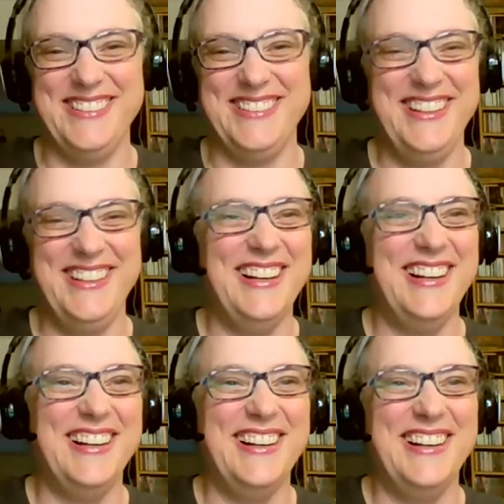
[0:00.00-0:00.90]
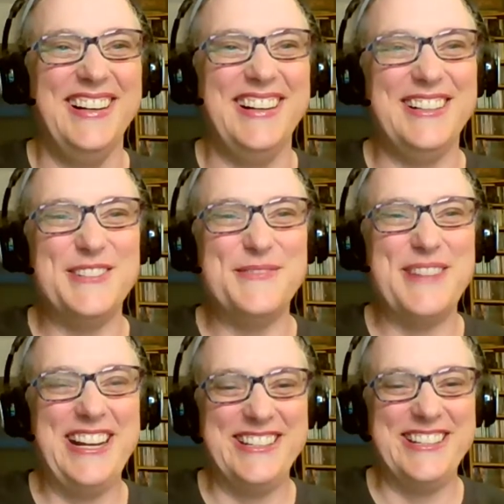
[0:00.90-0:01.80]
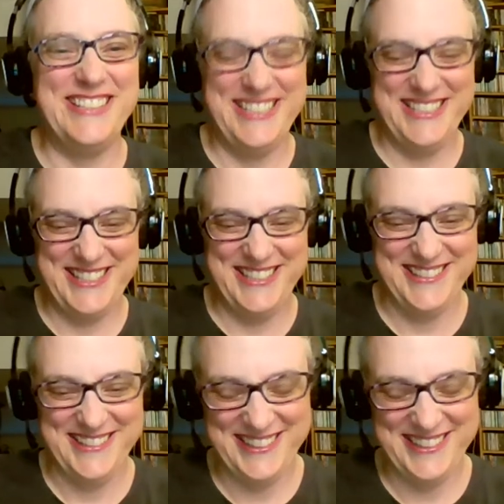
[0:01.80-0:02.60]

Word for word: Thank you, Rue. Oh my goodness.